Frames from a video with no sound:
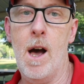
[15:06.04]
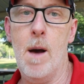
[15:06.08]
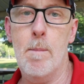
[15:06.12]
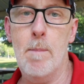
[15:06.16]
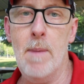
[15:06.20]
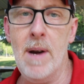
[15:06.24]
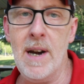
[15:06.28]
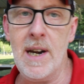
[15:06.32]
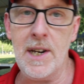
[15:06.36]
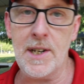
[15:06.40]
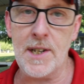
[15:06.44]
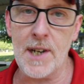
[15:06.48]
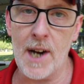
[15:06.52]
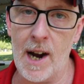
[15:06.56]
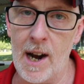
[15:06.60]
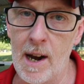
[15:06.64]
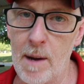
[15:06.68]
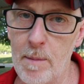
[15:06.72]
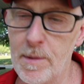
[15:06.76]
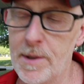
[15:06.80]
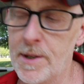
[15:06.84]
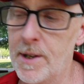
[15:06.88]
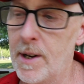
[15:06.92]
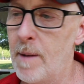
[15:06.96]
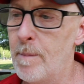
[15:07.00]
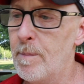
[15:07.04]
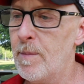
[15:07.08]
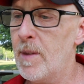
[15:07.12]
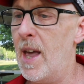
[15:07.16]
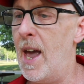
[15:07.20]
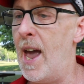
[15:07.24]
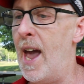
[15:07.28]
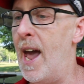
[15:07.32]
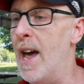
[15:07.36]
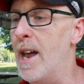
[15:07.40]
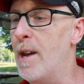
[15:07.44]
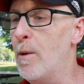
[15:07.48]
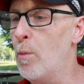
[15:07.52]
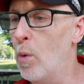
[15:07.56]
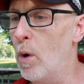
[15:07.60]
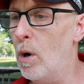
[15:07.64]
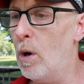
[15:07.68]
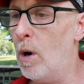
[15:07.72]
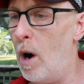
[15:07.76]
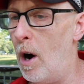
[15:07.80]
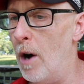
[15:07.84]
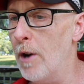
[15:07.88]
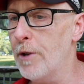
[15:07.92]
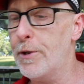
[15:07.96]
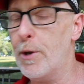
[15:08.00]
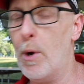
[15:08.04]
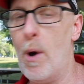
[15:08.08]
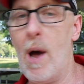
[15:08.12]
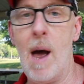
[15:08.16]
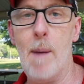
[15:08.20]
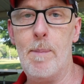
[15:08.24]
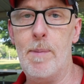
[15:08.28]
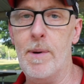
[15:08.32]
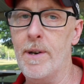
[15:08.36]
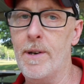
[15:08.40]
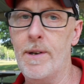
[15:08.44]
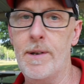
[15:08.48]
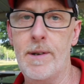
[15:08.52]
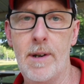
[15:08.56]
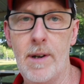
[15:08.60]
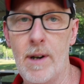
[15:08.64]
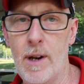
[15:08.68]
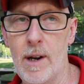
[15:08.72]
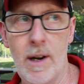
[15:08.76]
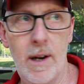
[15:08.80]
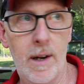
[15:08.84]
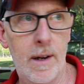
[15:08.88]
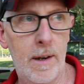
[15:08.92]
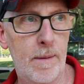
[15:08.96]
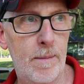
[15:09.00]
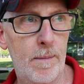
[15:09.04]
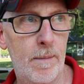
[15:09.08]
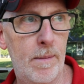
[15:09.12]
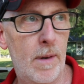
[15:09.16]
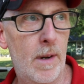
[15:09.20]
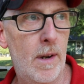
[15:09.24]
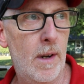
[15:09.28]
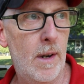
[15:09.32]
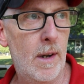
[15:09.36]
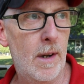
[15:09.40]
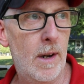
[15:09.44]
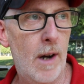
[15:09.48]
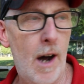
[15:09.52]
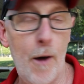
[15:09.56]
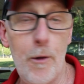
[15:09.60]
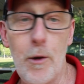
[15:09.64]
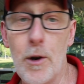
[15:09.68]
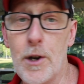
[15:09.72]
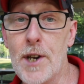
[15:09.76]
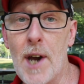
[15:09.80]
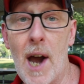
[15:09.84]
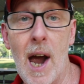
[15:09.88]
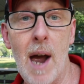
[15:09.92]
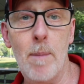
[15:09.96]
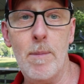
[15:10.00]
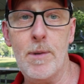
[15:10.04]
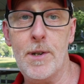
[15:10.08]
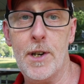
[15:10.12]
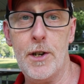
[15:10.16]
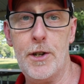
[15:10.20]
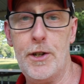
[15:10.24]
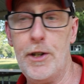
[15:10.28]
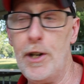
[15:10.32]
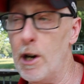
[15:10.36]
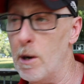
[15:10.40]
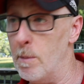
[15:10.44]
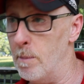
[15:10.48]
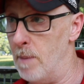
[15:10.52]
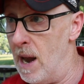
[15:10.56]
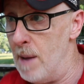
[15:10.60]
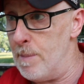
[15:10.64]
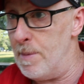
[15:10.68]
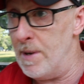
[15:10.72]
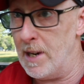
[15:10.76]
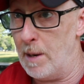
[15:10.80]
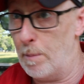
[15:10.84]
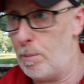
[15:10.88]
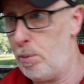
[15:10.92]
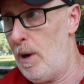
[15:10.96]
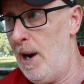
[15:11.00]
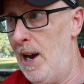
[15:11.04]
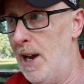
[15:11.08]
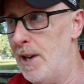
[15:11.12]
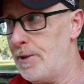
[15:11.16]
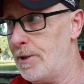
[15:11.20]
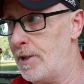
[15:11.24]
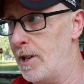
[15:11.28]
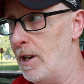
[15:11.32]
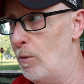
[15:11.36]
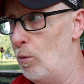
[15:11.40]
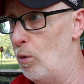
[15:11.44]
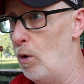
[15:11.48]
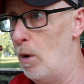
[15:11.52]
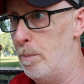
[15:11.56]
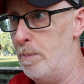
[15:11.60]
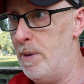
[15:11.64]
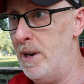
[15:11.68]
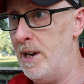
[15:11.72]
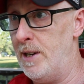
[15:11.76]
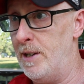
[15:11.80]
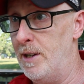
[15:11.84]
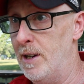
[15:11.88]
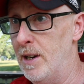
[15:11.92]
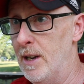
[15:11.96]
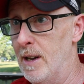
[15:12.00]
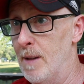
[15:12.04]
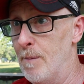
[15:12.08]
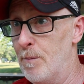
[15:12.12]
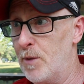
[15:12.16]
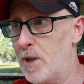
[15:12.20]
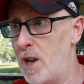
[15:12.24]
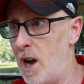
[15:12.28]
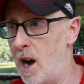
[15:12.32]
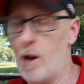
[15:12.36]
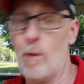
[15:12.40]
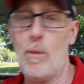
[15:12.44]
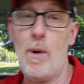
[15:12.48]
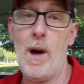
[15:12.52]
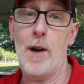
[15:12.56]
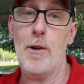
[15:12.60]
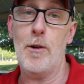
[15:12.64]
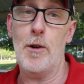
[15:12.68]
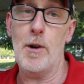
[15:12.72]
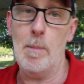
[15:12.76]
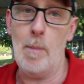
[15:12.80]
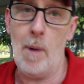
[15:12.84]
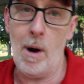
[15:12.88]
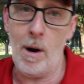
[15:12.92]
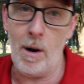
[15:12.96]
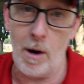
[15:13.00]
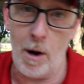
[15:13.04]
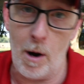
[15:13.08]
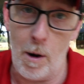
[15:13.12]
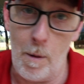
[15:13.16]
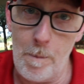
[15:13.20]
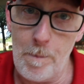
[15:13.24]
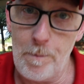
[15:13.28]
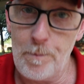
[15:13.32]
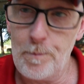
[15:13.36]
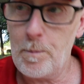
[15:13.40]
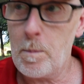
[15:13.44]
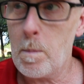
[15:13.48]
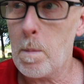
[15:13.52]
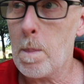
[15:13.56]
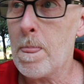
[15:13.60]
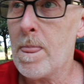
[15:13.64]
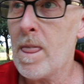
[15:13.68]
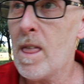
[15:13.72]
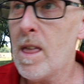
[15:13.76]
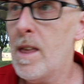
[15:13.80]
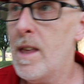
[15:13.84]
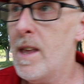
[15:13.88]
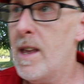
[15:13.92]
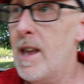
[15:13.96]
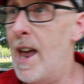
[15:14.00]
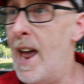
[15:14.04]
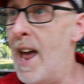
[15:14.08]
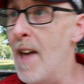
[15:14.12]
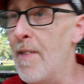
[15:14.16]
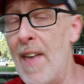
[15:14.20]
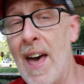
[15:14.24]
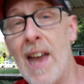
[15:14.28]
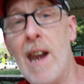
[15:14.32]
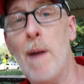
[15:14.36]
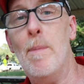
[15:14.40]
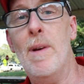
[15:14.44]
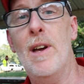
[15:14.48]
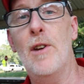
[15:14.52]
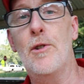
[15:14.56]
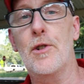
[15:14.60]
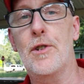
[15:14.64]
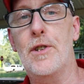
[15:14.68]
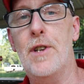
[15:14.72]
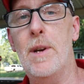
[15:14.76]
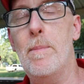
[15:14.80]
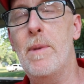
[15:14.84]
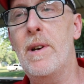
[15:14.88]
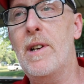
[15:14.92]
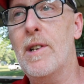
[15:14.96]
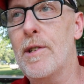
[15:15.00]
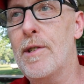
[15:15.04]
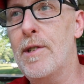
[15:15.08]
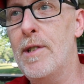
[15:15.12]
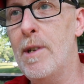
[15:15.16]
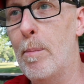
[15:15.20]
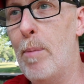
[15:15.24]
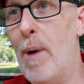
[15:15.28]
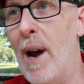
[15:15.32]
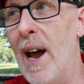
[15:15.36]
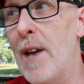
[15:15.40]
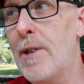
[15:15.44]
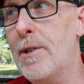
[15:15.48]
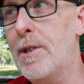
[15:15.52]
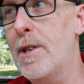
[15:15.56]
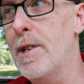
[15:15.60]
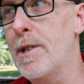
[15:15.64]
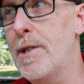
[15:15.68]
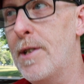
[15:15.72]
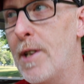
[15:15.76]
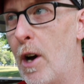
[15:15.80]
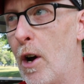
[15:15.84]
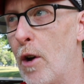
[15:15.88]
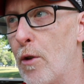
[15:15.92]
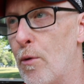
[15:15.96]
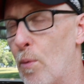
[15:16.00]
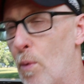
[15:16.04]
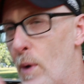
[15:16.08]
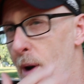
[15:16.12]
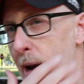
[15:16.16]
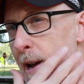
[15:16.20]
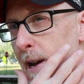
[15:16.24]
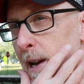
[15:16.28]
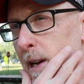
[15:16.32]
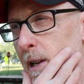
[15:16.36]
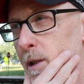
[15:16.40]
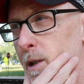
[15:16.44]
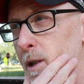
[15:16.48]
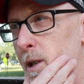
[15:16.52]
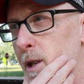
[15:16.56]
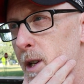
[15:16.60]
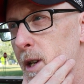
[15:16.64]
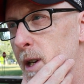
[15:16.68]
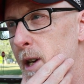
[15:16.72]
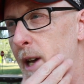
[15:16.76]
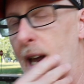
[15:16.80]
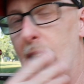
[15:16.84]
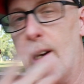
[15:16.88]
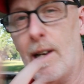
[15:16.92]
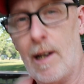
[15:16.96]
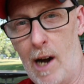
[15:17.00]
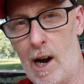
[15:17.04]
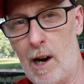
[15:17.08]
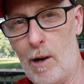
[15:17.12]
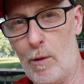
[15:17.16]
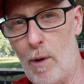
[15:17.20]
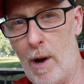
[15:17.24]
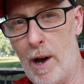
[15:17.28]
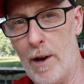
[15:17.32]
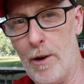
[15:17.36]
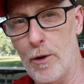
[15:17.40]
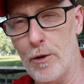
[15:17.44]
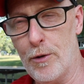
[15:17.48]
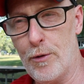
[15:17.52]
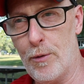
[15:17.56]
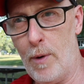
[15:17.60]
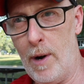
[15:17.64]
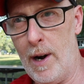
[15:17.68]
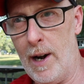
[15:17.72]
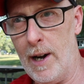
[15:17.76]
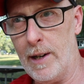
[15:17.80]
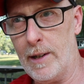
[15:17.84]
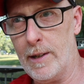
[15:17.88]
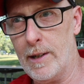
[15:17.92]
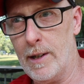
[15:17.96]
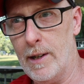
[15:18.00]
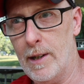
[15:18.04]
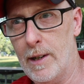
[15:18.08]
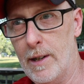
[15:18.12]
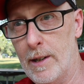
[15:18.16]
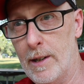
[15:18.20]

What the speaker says: many times and will also happen other times this year. Maybe Nebraska will beat Colorado tomorrow, and that'll be interesting because Nebraska's unranked and Colorado's ranked.